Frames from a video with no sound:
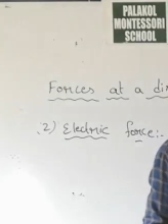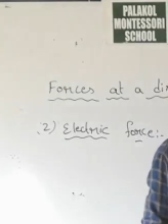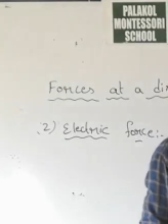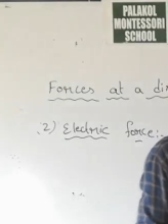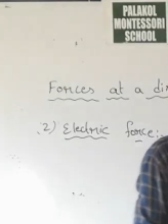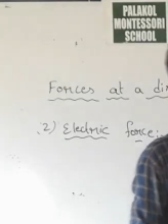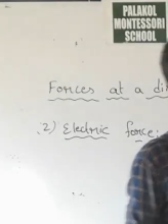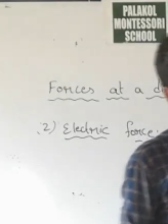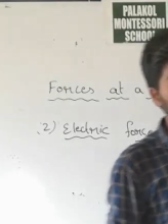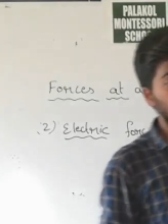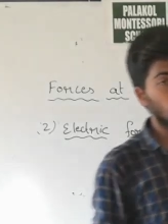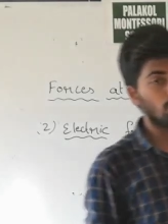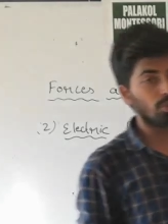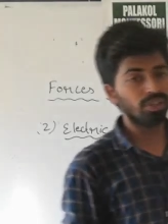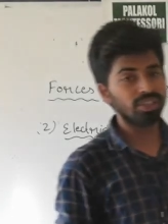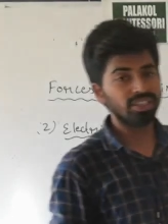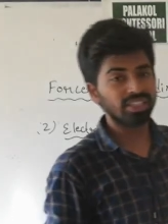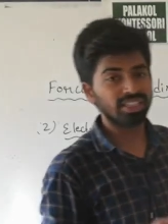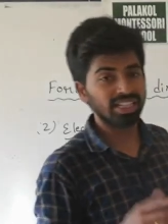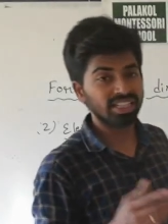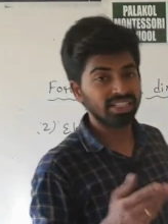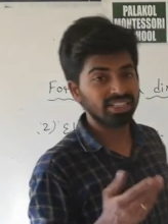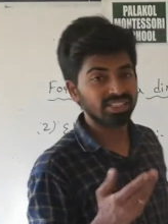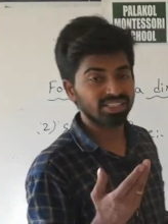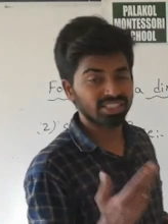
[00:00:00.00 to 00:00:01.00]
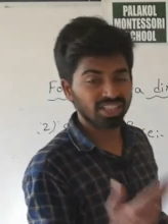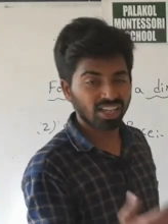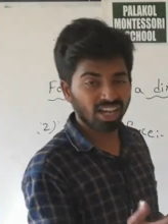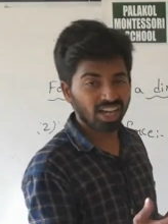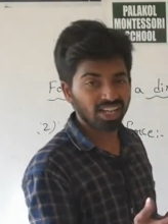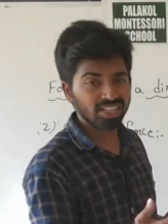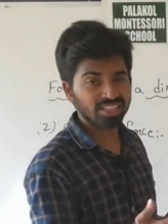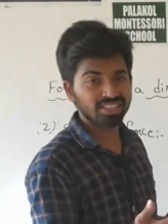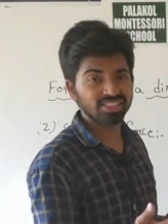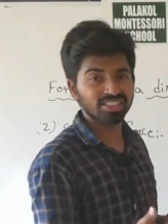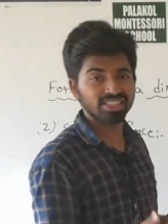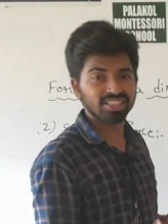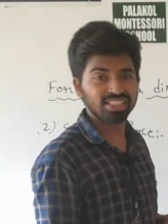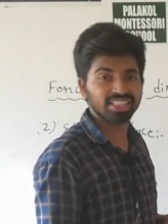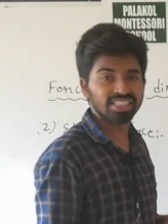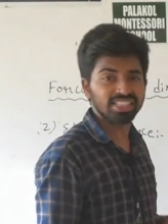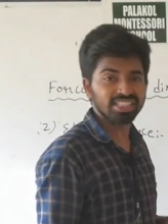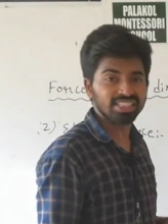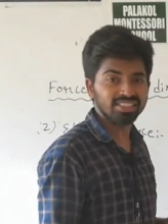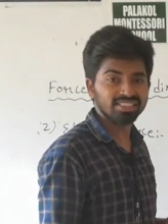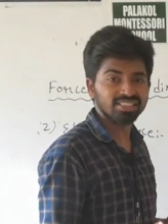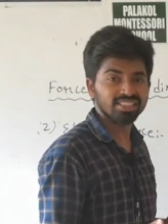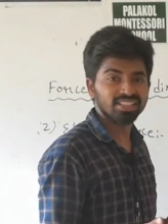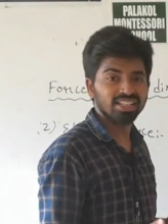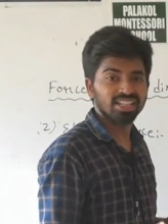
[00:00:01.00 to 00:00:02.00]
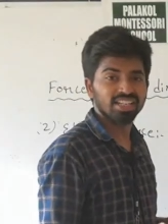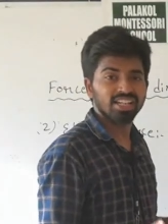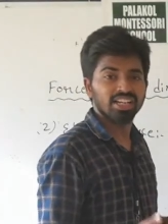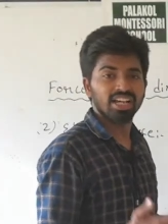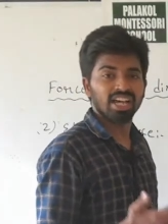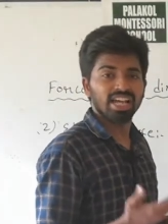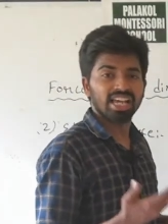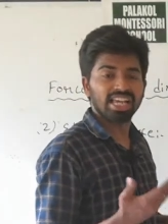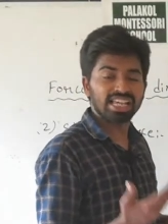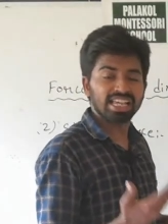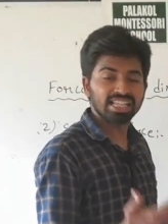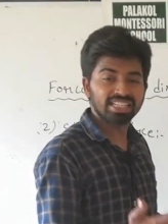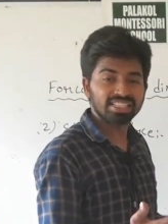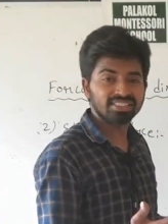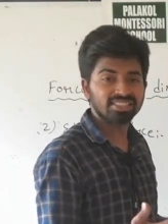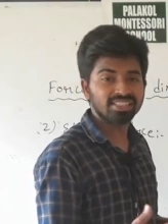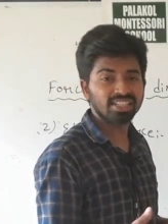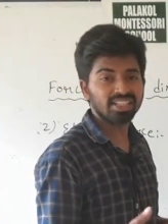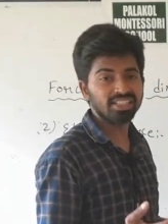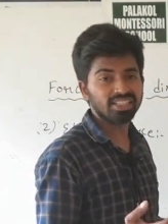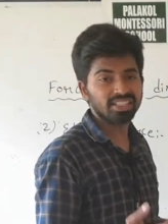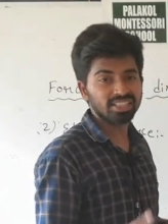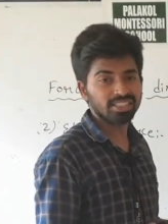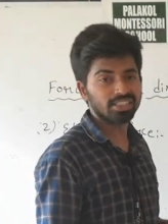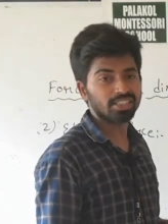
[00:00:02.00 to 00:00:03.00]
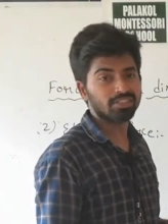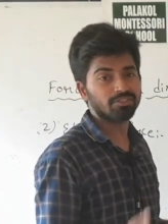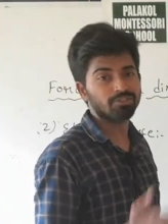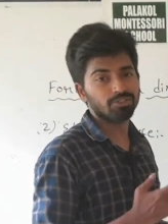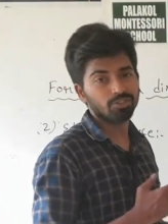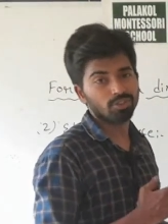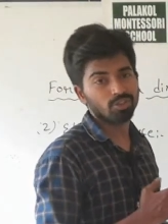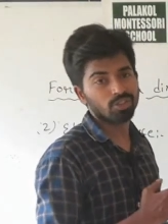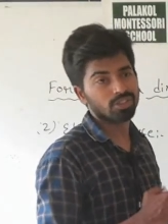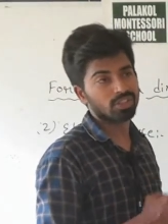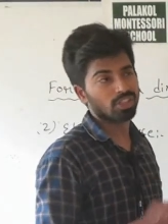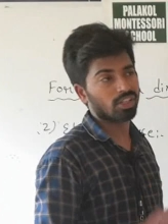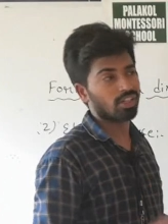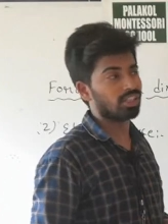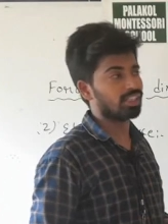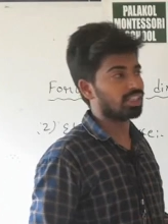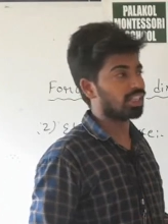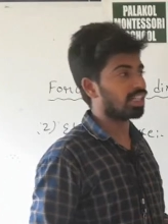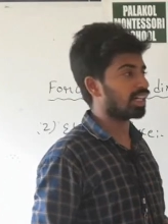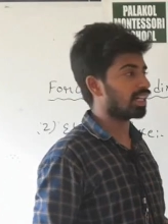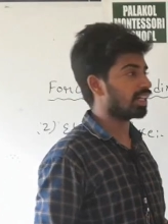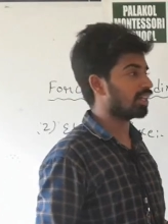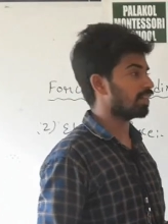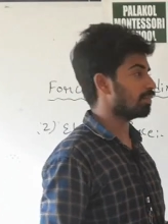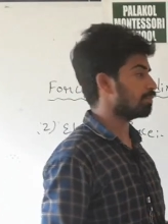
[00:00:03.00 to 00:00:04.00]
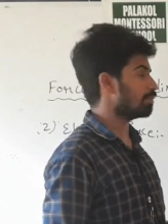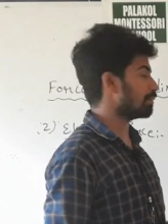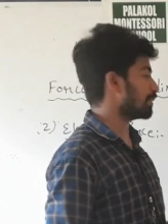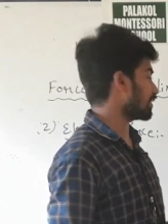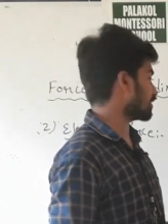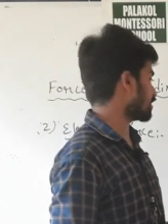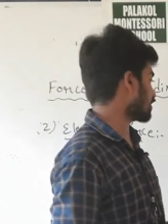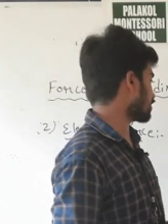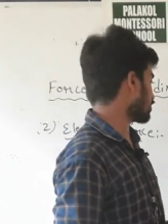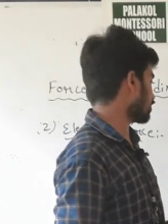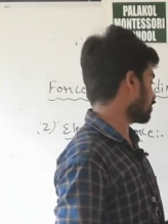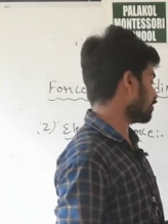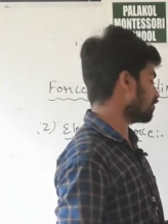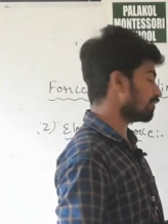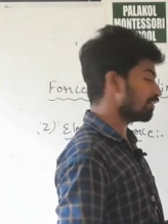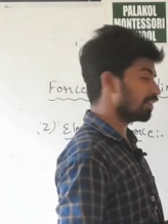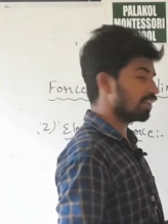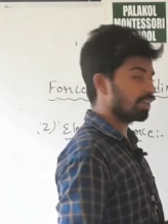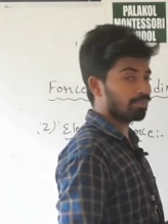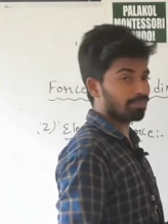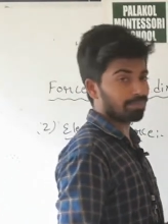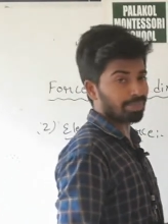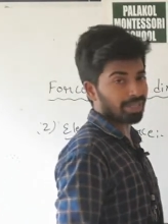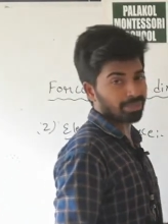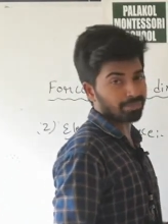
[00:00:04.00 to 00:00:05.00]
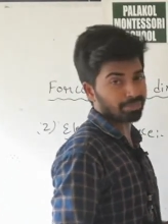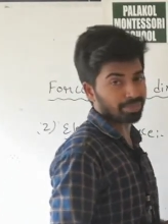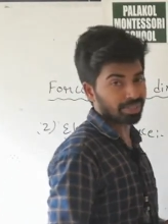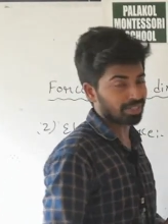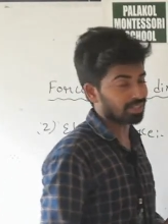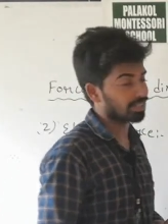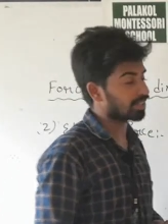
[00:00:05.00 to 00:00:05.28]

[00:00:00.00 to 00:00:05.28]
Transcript: So, that charge is exerting some force on the pieces of paper.